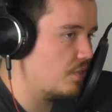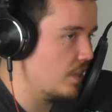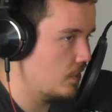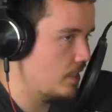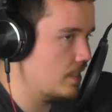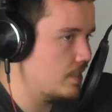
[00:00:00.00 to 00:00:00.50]

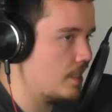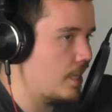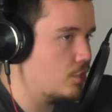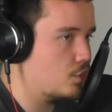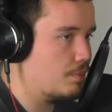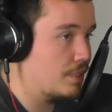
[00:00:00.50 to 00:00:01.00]
feelings
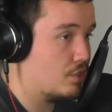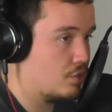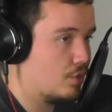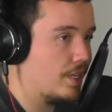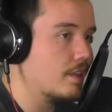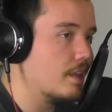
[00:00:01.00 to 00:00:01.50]
and should be
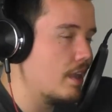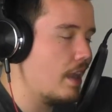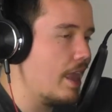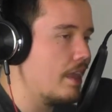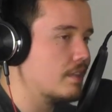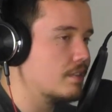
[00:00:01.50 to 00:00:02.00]
treated
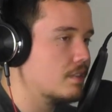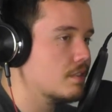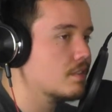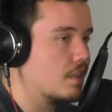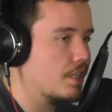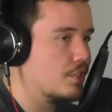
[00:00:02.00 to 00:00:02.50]
as
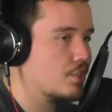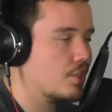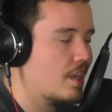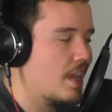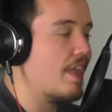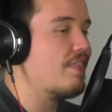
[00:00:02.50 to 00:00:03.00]
such.
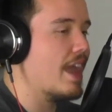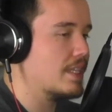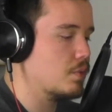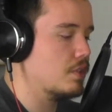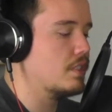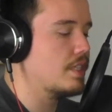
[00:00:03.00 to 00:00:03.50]
And
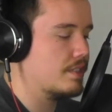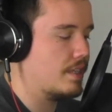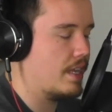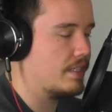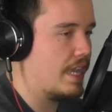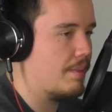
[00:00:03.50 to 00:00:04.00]
that's where the
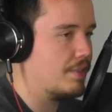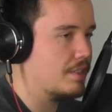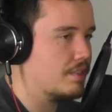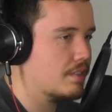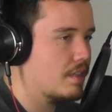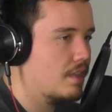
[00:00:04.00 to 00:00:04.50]
disconnect
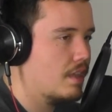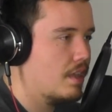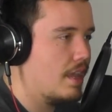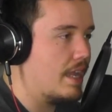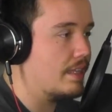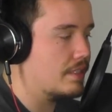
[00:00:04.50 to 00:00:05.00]
happens.
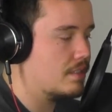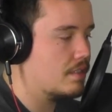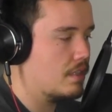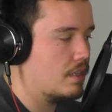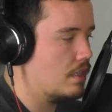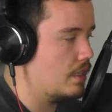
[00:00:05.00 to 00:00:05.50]
And
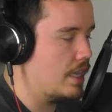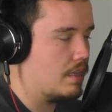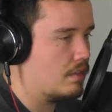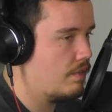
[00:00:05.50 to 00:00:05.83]
it's, again,